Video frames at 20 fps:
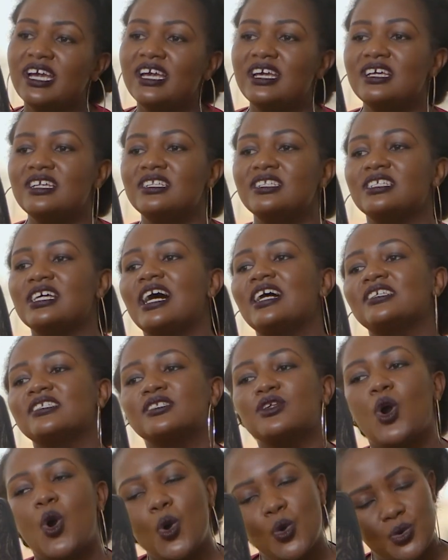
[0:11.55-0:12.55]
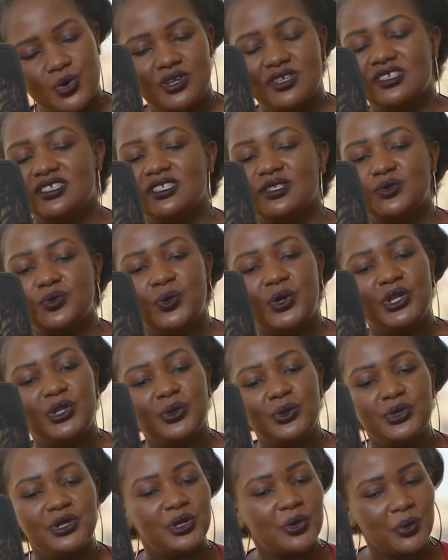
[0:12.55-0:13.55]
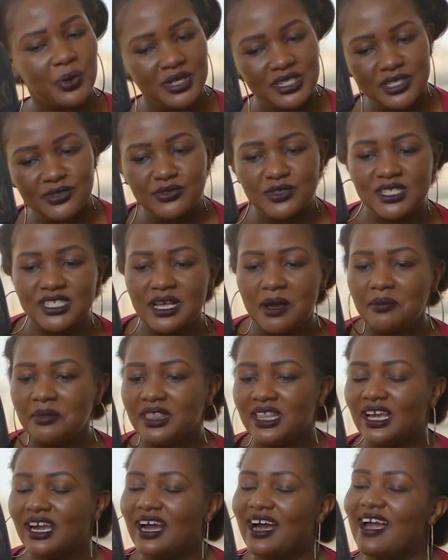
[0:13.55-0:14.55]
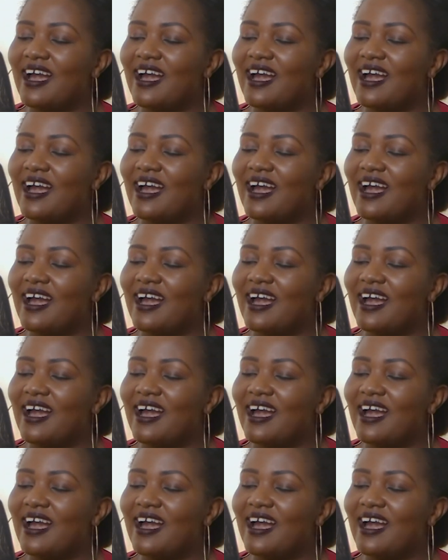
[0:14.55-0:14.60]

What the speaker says: And as always, when you request for something,